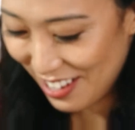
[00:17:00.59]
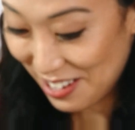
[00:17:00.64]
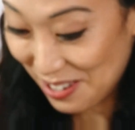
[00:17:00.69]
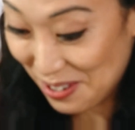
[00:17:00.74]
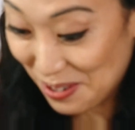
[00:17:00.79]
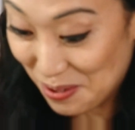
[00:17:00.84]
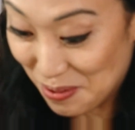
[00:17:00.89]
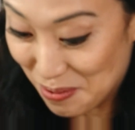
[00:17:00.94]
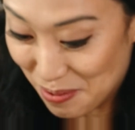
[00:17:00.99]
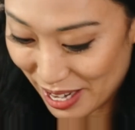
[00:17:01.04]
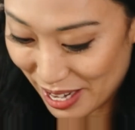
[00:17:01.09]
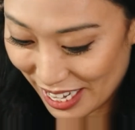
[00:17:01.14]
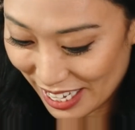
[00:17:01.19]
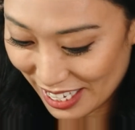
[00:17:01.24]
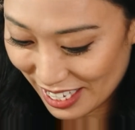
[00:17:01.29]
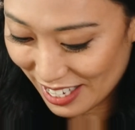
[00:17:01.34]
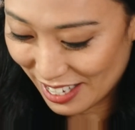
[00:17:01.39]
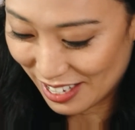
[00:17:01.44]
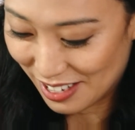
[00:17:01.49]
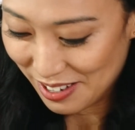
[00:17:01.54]
a
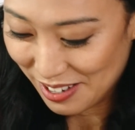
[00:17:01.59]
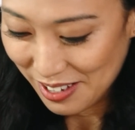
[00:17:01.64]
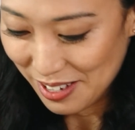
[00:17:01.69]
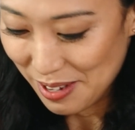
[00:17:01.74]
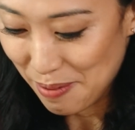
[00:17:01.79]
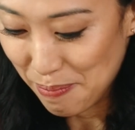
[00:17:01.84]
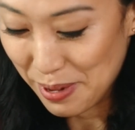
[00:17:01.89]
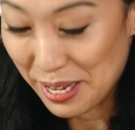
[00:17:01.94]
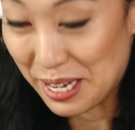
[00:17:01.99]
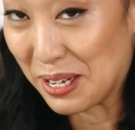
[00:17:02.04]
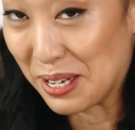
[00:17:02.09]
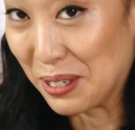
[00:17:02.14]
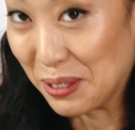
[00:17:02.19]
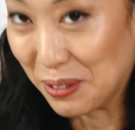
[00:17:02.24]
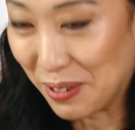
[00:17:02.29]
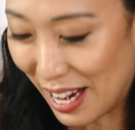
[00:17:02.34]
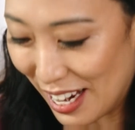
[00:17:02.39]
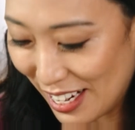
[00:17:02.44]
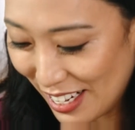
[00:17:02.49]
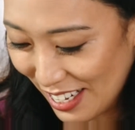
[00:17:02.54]
great
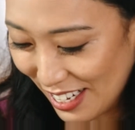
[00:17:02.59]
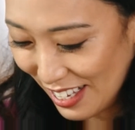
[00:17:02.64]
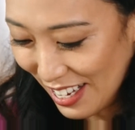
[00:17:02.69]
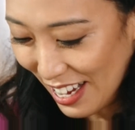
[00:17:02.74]
pickled radish